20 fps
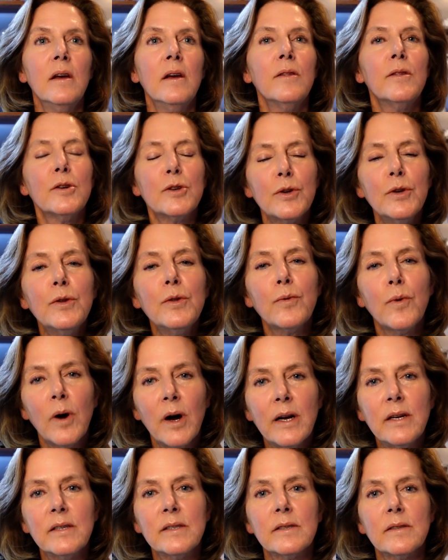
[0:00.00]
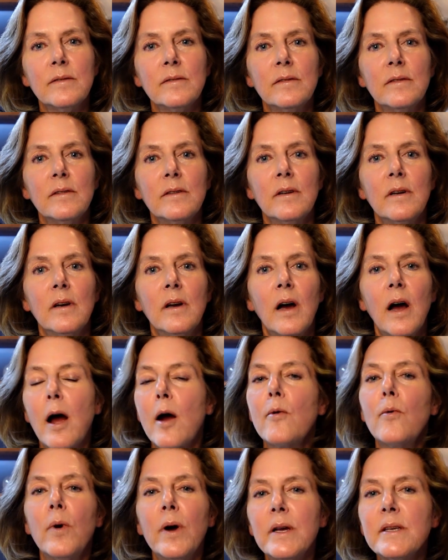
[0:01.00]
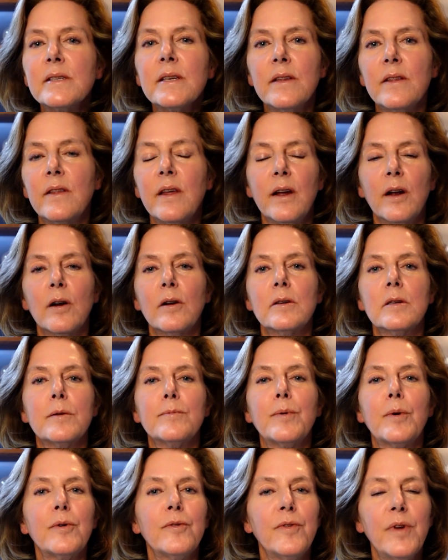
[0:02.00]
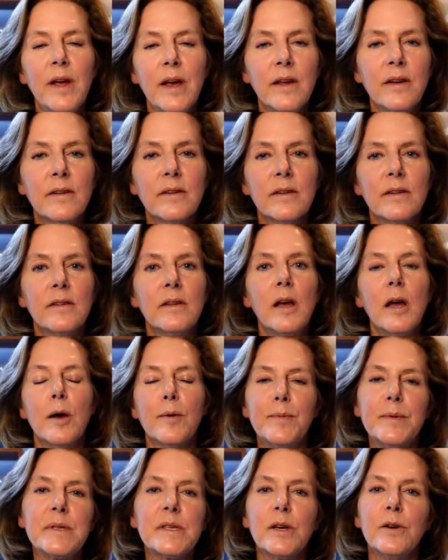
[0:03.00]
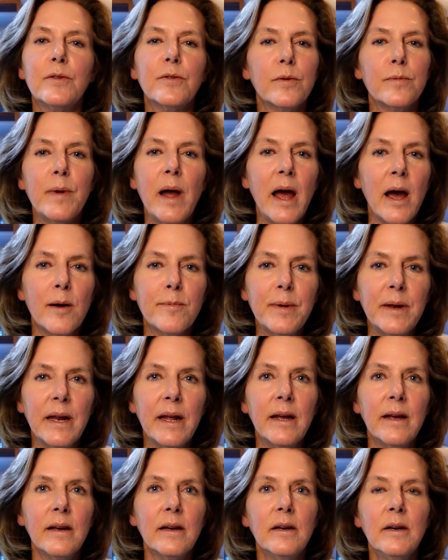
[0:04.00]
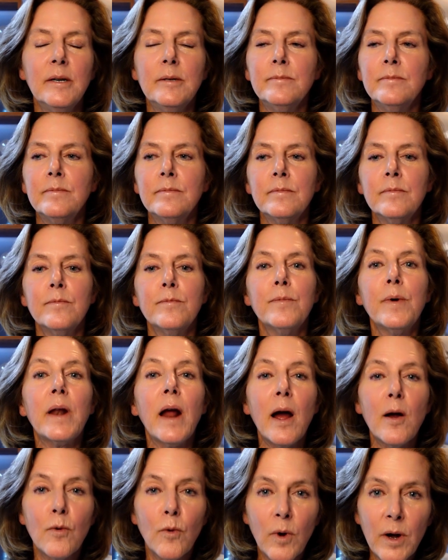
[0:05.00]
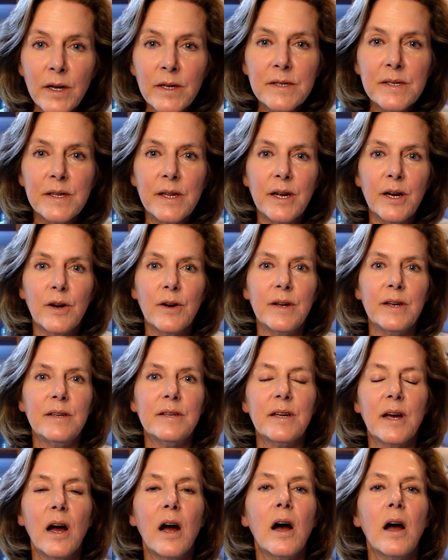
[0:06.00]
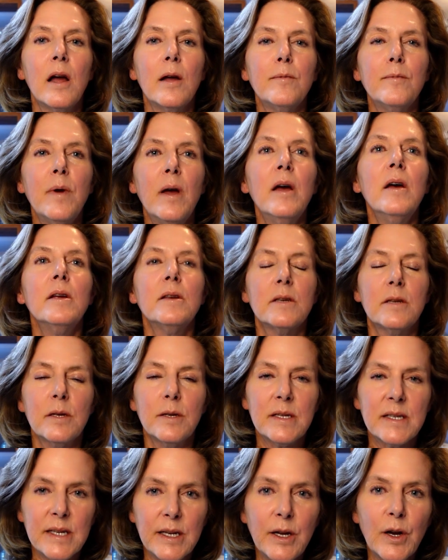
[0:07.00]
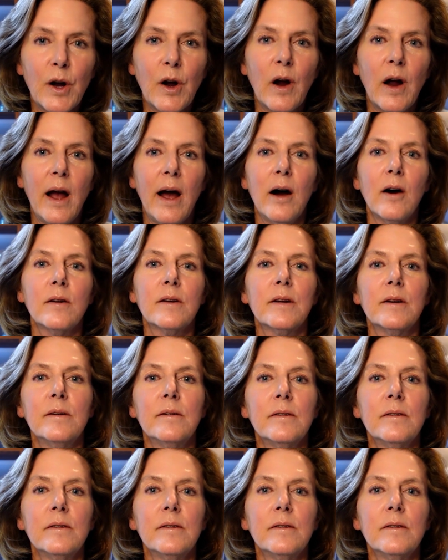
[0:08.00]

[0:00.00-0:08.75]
The truth was, I wasn't there to prevent the episode from happening, but I was there in time to see her out,